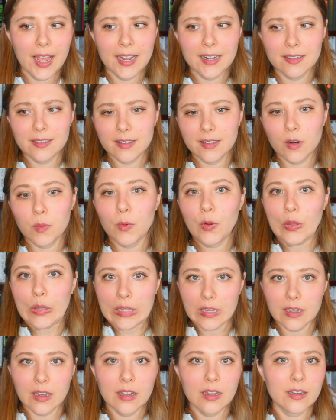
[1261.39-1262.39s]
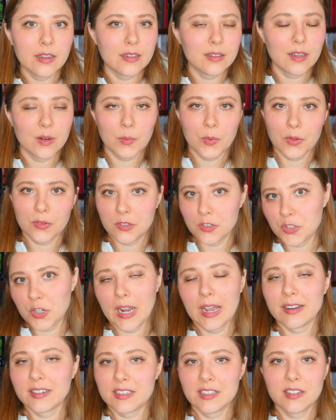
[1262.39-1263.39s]
And they're both young and they're both
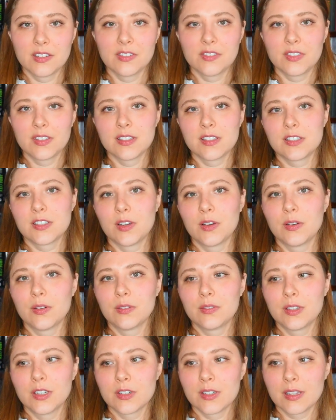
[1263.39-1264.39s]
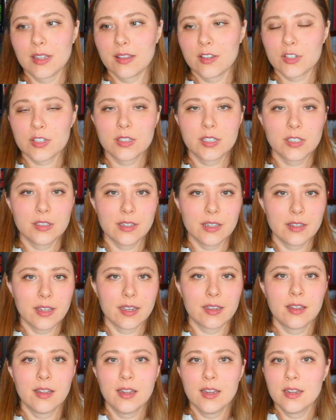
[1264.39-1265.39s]
attractive, and so there's clearly
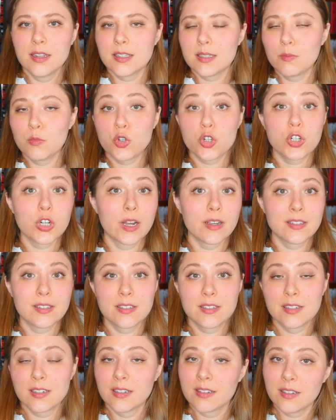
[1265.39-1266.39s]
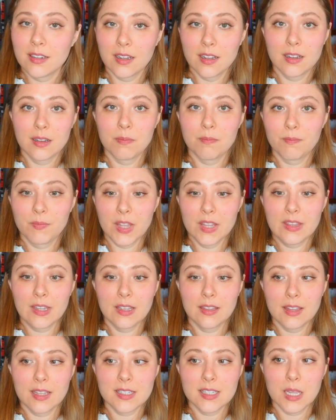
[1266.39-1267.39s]
like some trust, and
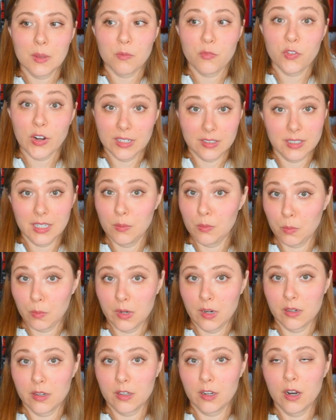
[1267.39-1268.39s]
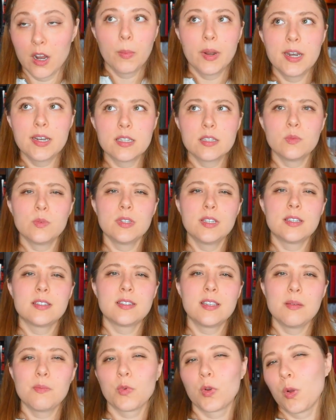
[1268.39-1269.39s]
they seem friendly with one another. But it doesn't really
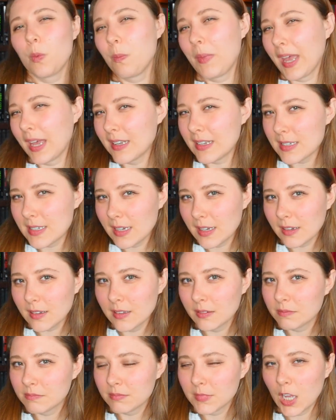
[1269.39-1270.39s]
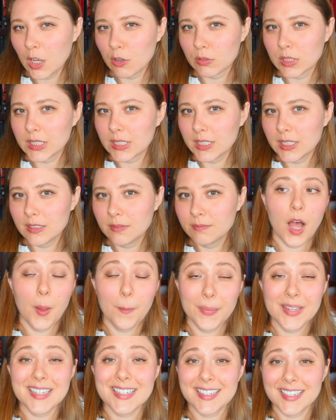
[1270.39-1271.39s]
seem romantic, not really,
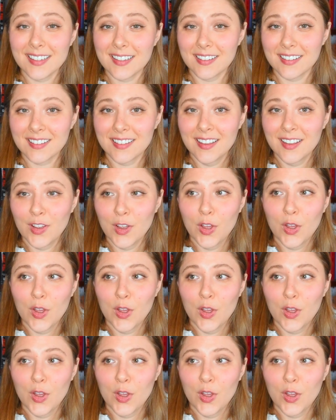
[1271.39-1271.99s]
up until